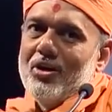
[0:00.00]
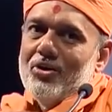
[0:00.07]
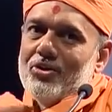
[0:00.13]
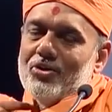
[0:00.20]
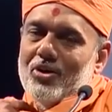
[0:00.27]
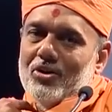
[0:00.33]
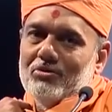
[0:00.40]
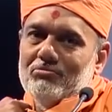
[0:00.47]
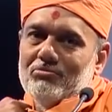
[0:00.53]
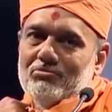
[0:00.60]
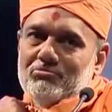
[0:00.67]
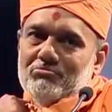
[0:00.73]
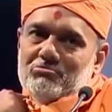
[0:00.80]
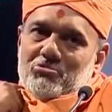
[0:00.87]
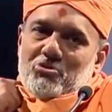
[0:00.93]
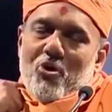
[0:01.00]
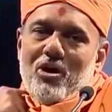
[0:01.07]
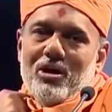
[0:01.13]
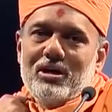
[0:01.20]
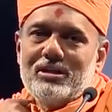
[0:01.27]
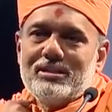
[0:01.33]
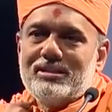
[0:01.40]
you know,
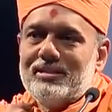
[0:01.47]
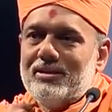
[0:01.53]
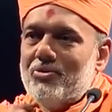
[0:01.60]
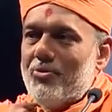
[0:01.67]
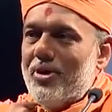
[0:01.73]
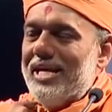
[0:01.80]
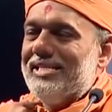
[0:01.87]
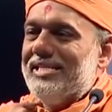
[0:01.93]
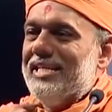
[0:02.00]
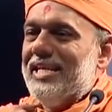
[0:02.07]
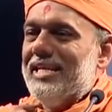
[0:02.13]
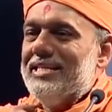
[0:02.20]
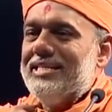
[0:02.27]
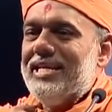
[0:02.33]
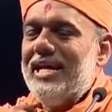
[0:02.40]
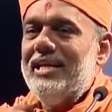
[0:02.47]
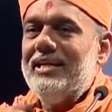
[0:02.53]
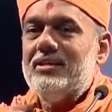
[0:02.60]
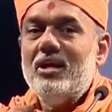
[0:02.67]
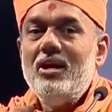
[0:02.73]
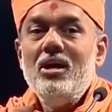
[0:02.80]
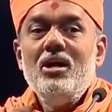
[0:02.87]
collars, raise it and tell
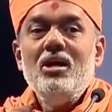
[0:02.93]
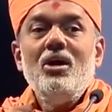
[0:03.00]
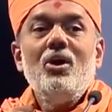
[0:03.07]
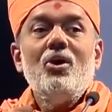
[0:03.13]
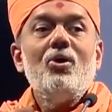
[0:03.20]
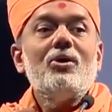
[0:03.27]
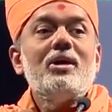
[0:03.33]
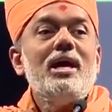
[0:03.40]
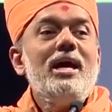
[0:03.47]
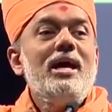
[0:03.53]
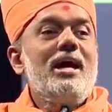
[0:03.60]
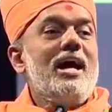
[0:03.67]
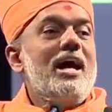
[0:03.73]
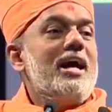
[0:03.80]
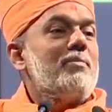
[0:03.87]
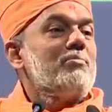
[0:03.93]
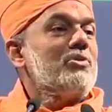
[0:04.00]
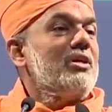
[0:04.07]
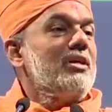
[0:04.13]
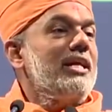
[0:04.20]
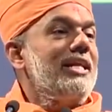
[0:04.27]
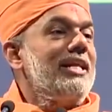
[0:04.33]
it, okay, I'm
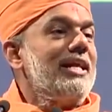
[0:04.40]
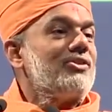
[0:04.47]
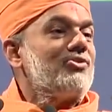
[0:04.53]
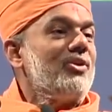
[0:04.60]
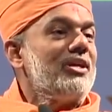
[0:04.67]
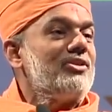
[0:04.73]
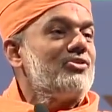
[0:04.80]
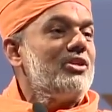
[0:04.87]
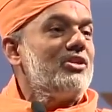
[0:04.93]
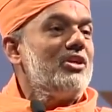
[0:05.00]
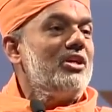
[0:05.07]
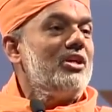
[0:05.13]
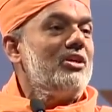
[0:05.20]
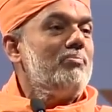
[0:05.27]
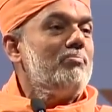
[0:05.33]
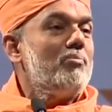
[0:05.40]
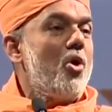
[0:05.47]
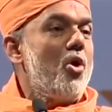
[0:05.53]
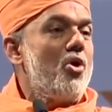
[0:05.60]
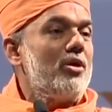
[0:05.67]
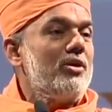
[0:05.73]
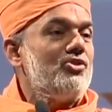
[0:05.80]
the electricity
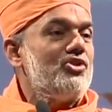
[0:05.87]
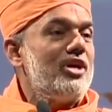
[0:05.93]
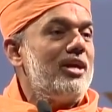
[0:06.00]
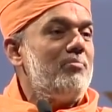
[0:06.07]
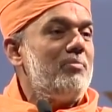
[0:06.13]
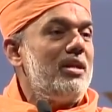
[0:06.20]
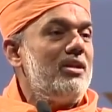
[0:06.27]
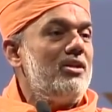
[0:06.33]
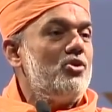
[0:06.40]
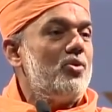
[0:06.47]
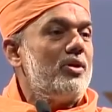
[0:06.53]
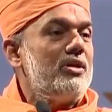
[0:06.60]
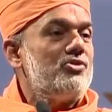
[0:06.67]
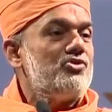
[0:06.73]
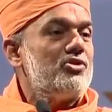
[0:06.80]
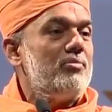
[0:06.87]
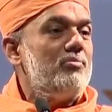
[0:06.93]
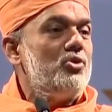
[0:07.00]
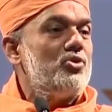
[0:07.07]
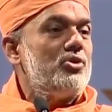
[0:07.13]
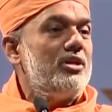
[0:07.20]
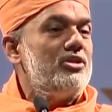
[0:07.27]
board chairman. Your
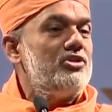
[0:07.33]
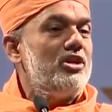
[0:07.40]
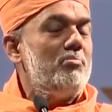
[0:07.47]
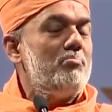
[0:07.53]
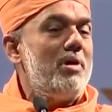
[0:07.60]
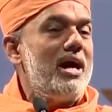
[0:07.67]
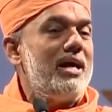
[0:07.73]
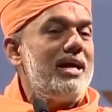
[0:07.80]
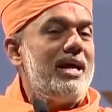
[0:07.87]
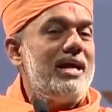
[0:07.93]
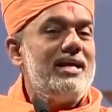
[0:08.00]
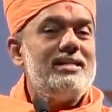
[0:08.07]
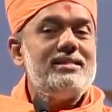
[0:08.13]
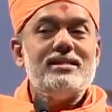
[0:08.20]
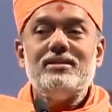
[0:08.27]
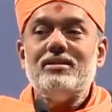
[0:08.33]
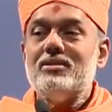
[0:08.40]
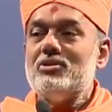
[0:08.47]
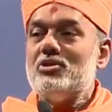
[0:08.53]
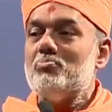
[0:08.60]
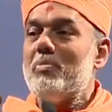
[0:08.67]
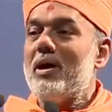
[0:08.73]
distribution is in my hands and this
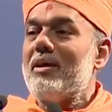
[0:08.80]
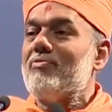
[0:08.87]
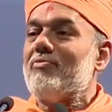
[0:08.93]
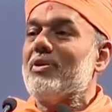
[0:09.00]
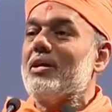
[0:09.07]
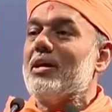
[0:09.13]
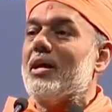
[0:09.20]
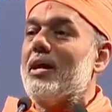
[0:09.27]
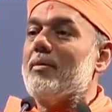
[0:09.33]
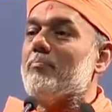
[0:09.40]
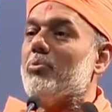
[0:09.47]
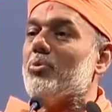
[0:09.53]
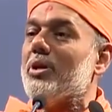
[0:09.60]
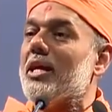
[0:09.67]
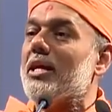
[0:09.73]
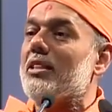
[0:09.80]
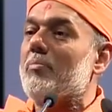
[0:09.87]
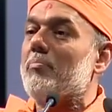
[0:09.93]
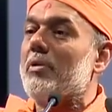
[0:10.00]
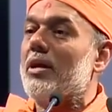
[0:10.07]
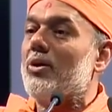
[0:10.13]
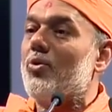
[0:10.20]
is my finger I'm putting in the
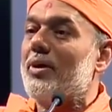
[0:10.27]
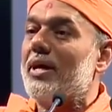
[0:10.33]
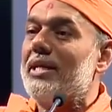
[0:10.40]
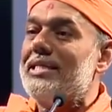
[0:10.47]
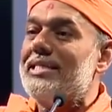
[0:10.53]
plug, okay,